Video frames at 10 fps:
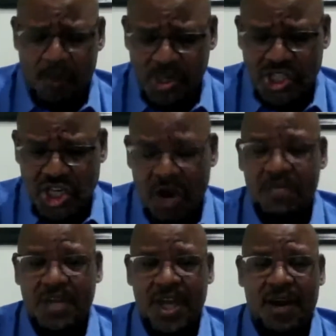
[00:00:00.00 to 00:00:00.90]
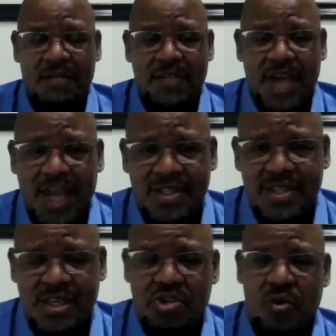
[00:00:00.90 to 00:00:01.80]
posture of the
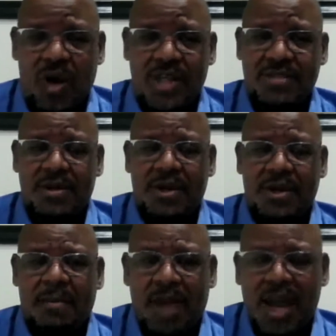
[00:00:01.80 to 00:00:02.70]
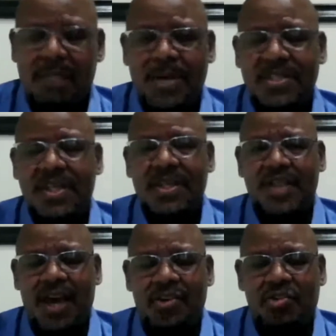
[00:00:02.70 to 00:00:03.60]
ANC towards black
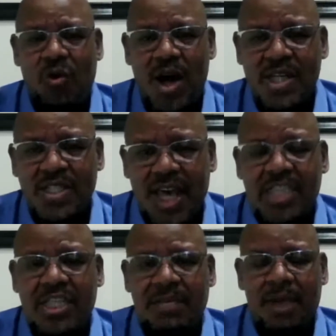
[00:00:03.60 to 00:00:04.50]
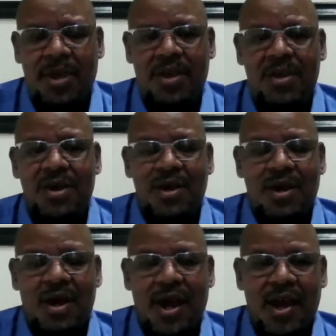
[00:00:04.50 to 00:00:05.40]
business and towards SMME
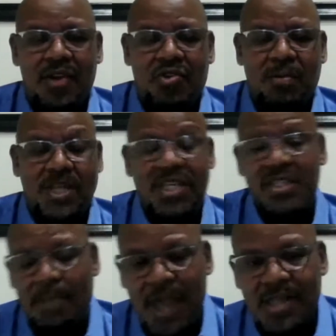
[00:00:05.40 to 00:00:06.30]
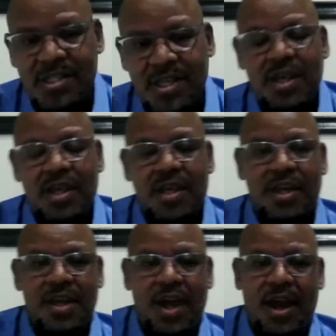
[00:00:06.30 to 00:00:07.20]
to participate
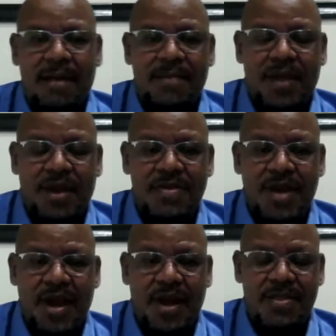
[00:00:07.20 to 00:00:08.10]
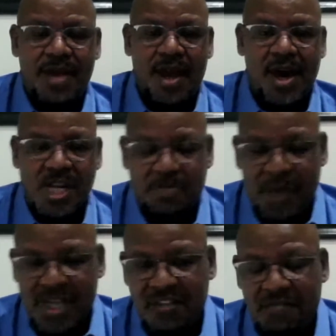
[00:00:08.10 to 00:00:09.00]
in their
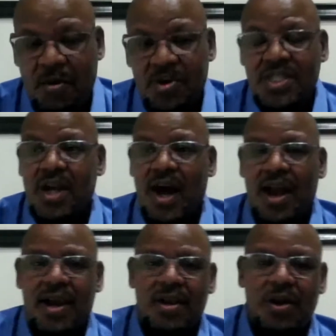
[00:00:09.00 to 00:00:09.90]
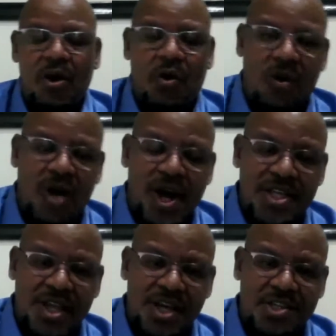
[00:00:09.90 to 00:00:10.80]
respective political
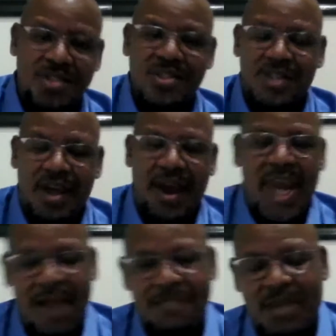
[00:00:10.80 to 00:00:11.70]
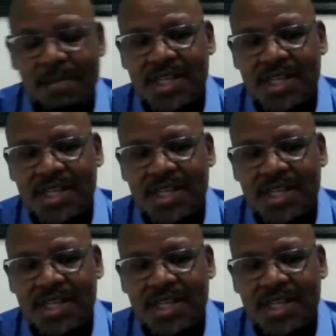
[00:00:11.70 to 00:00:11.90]
organizations and have that